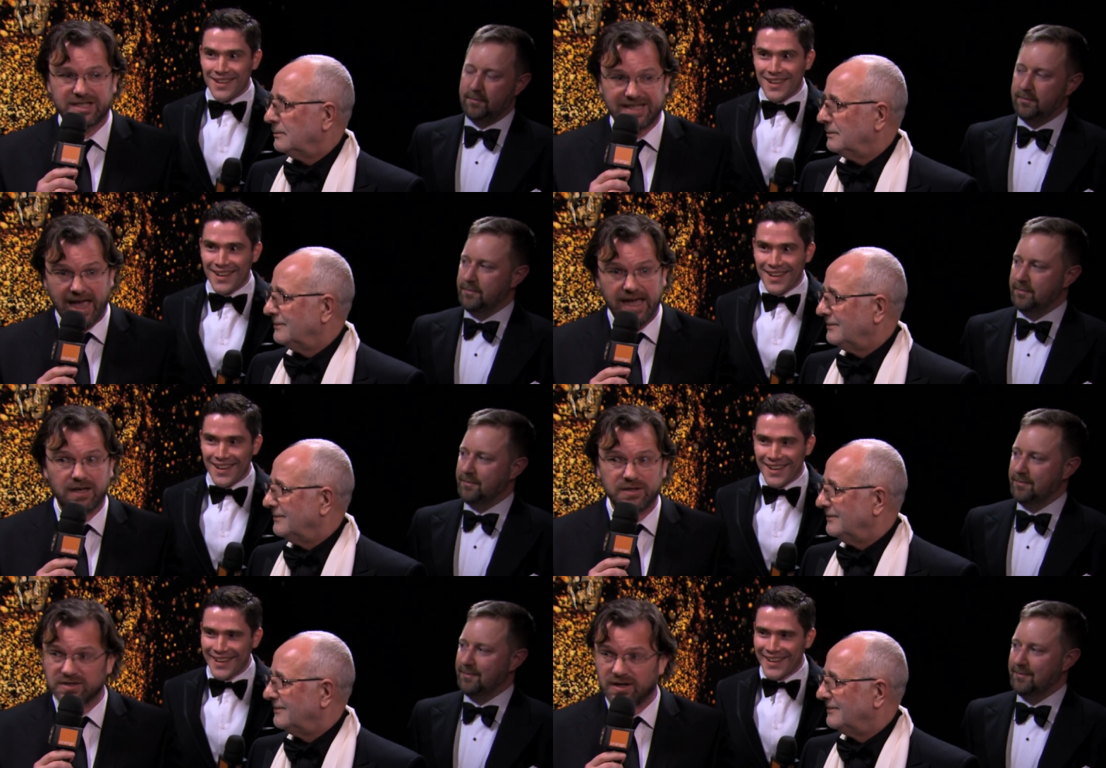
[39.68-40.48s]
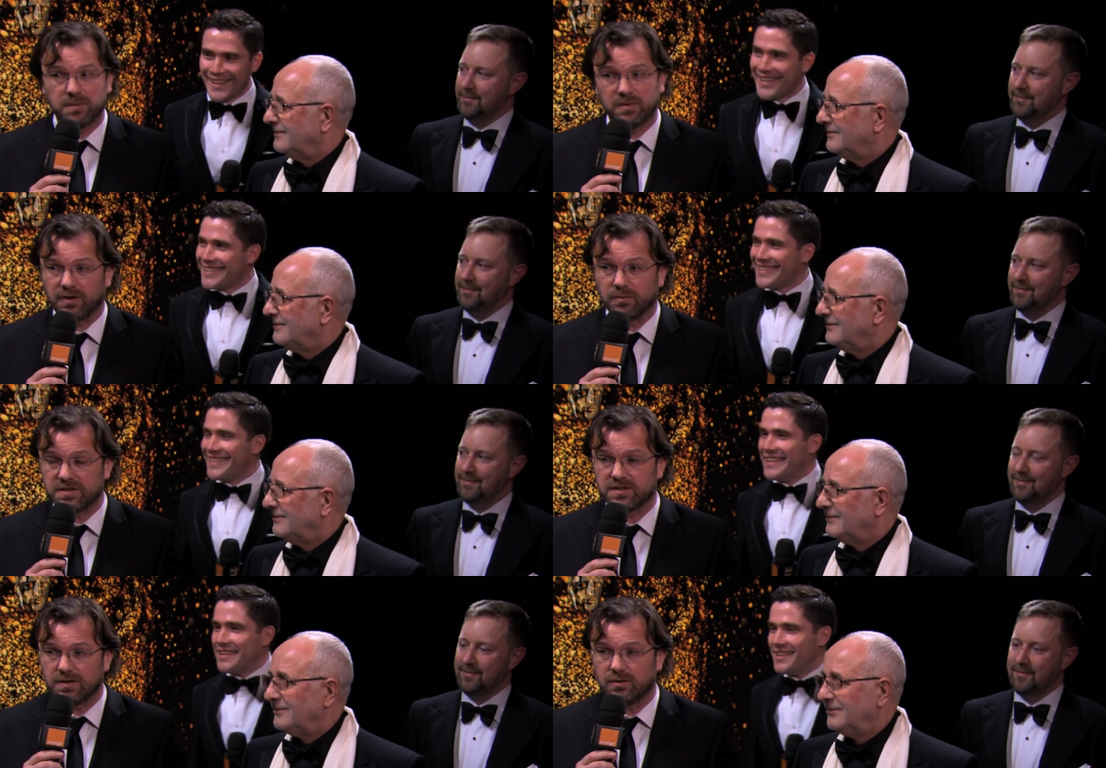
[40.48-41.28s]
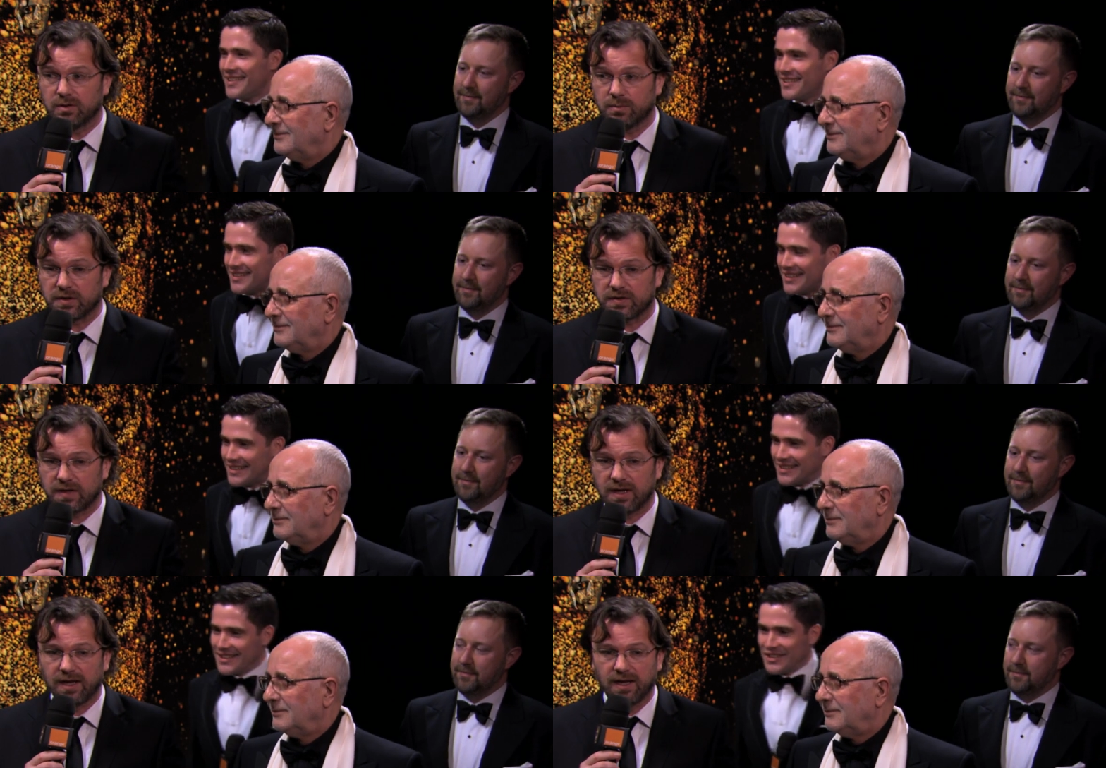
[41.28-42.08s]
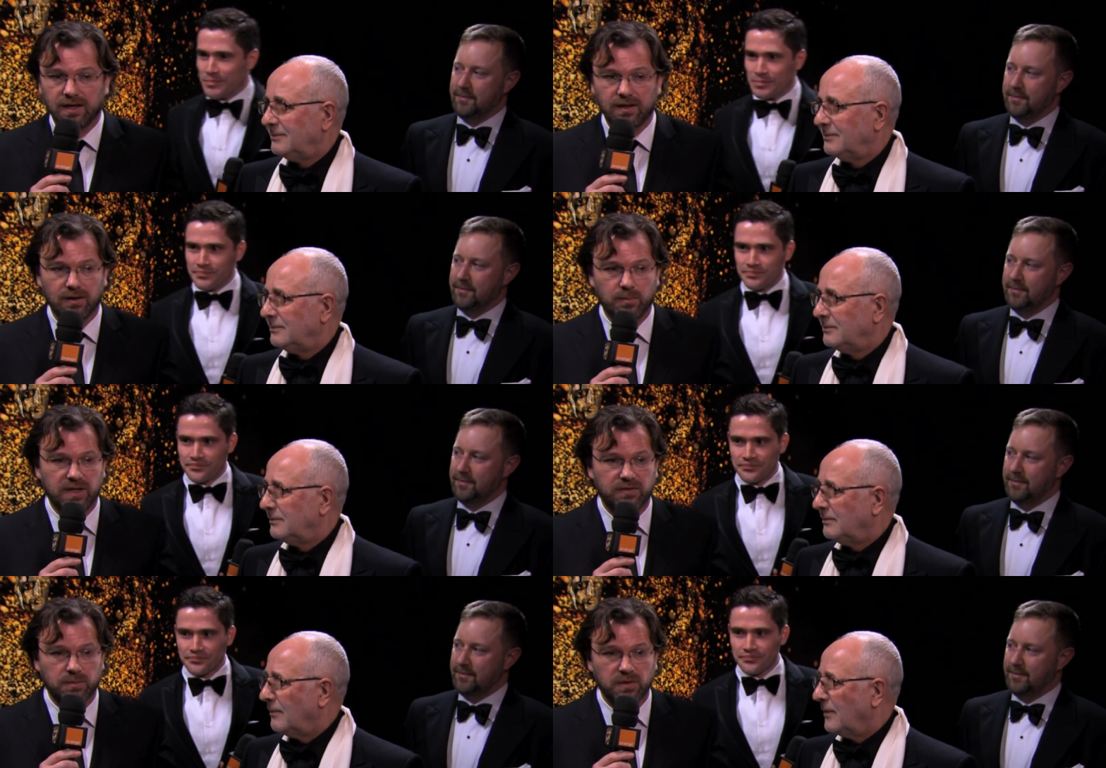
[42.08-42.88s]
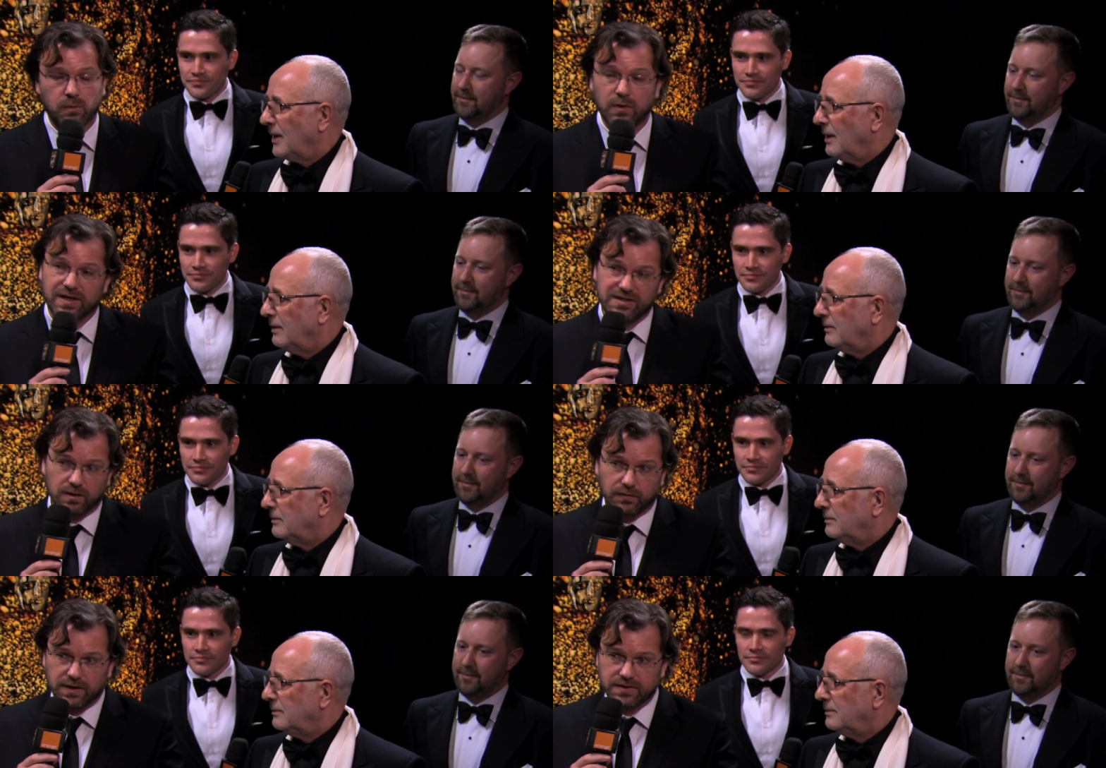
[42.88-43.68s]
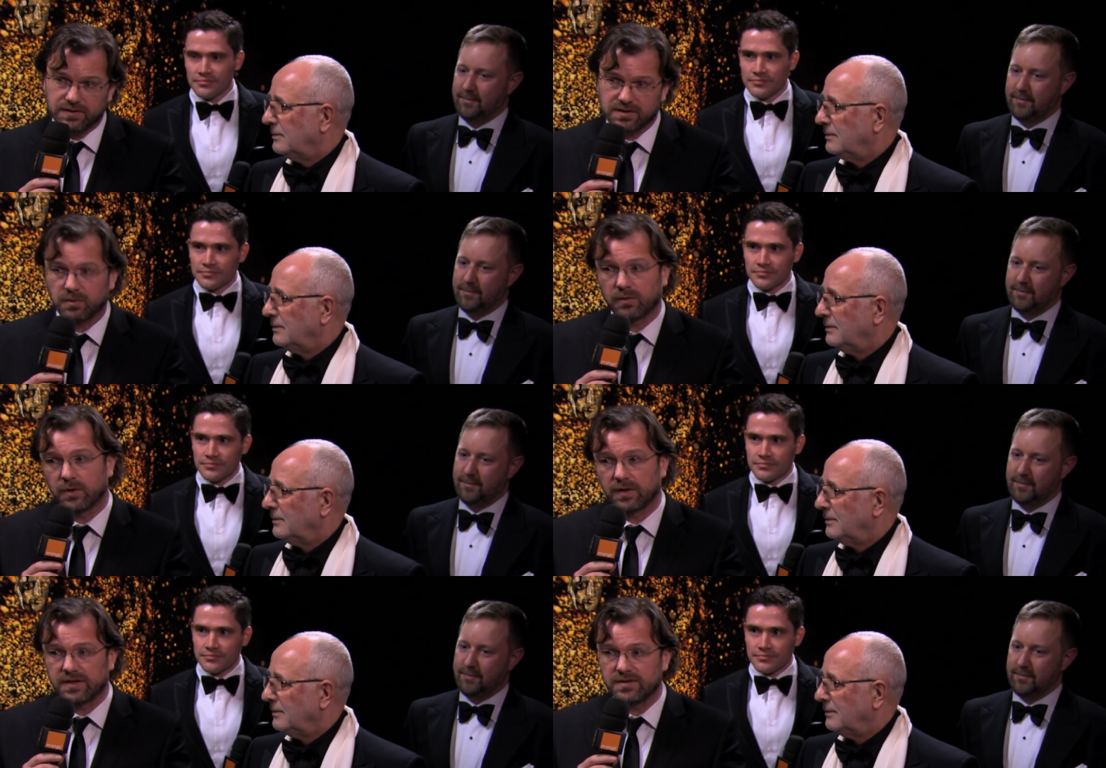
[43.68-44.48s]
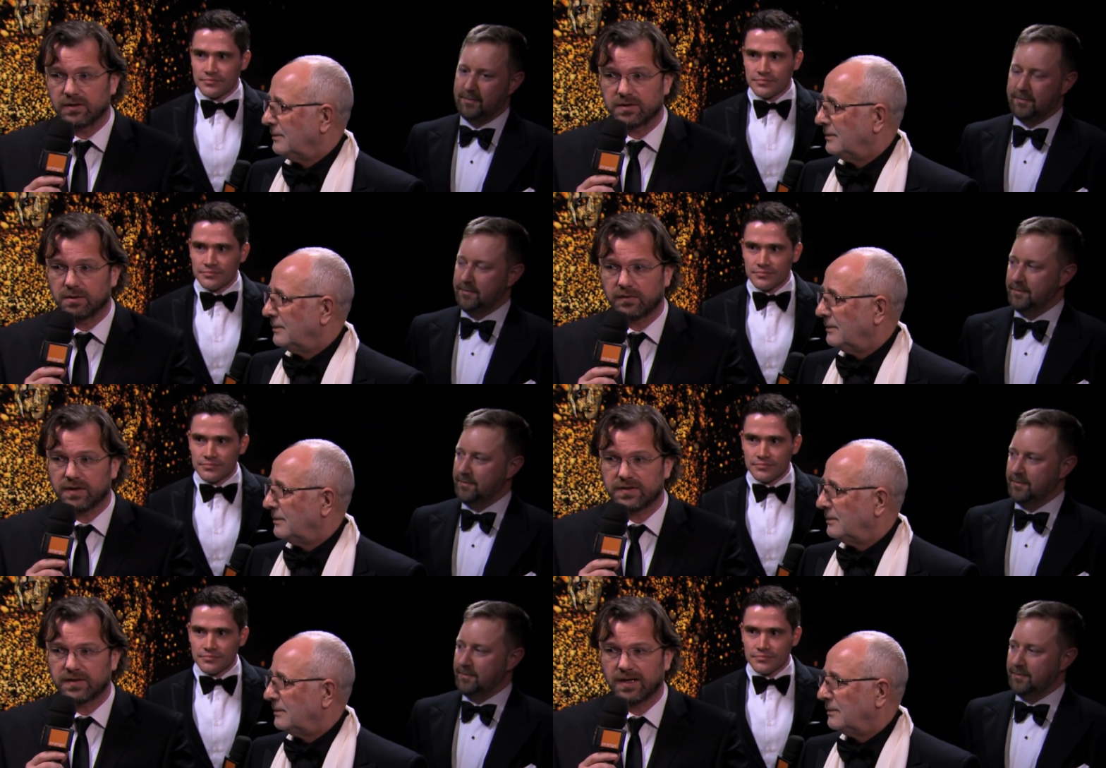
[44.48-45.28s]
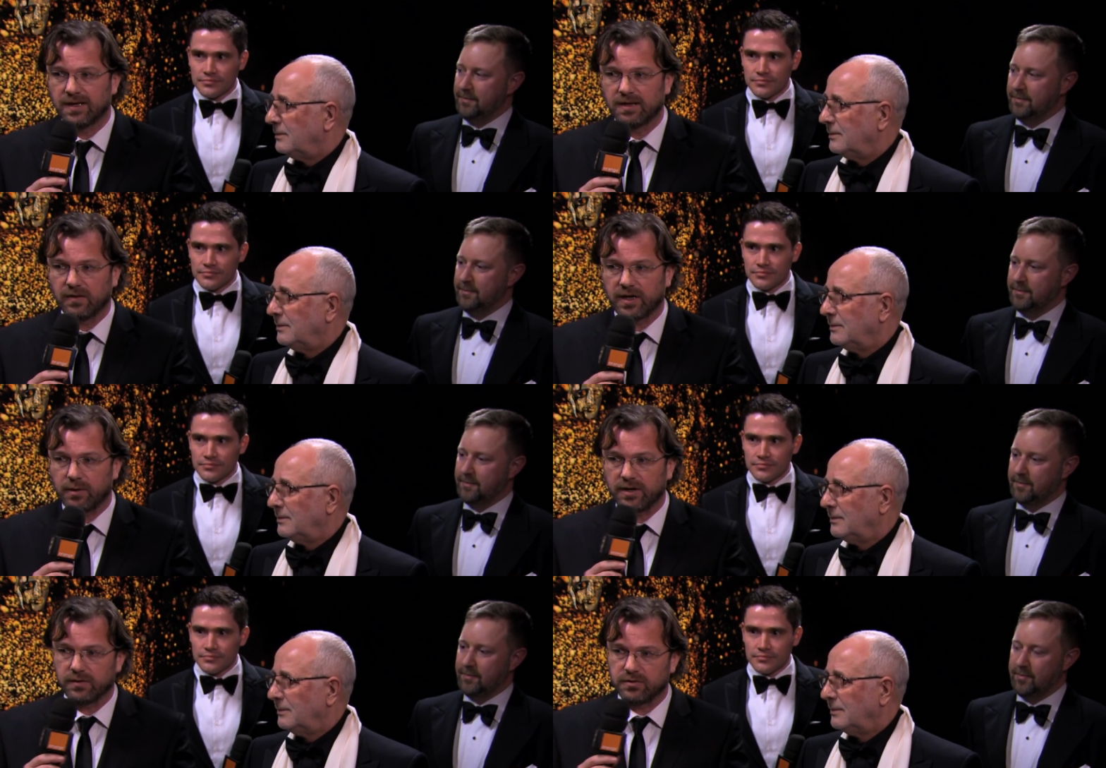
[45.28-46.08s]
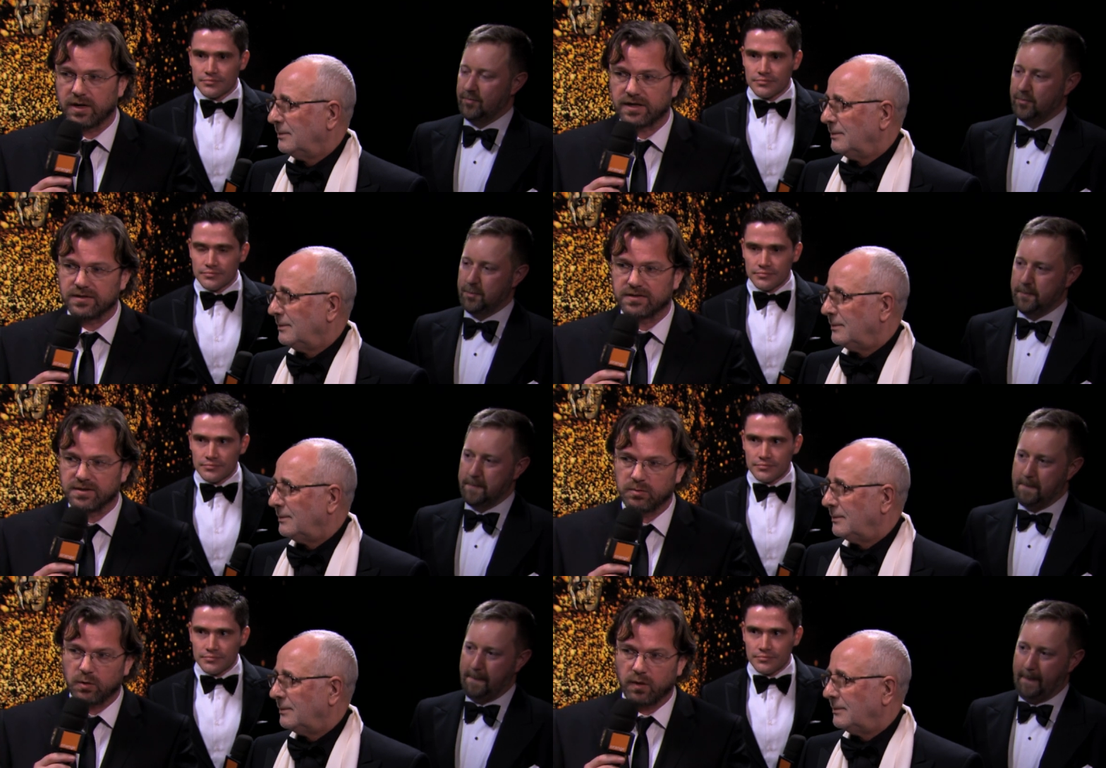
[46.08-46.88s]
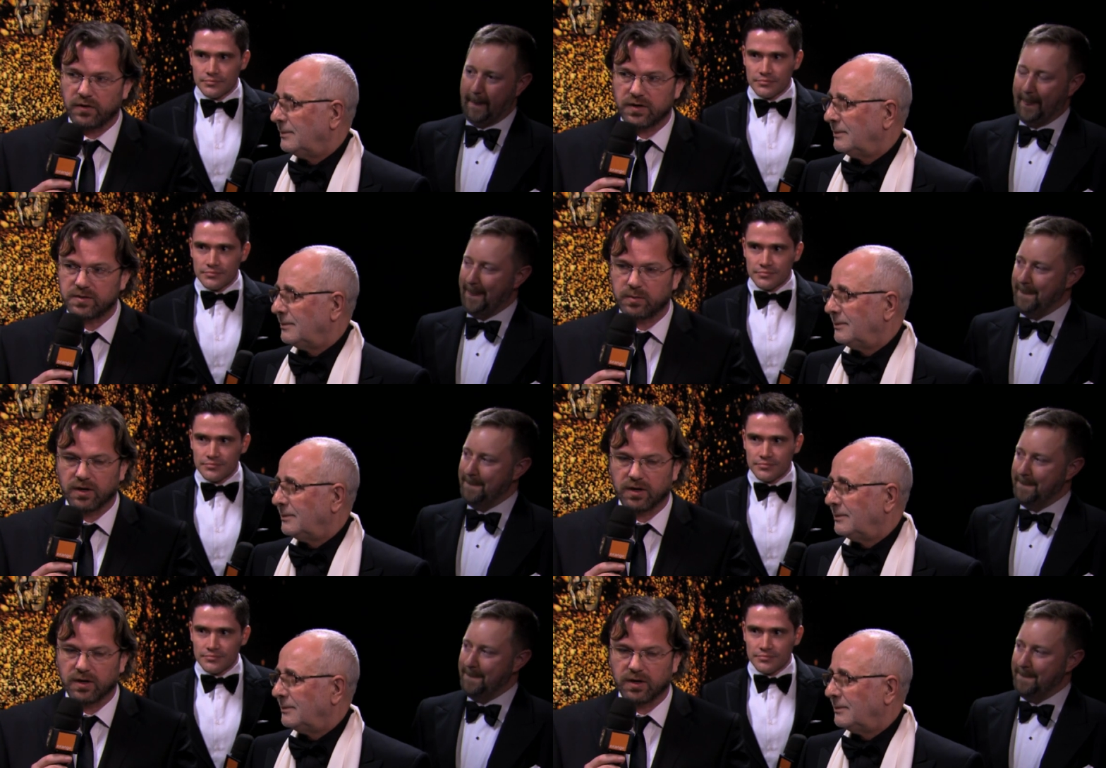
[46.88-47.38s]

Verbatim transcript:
Speaker 1: scale and scope of it was just enormous. You know, I mean, some of the work is obvious, and some of the work is not so obvious. Mm. Flying around on dragons is more obvious,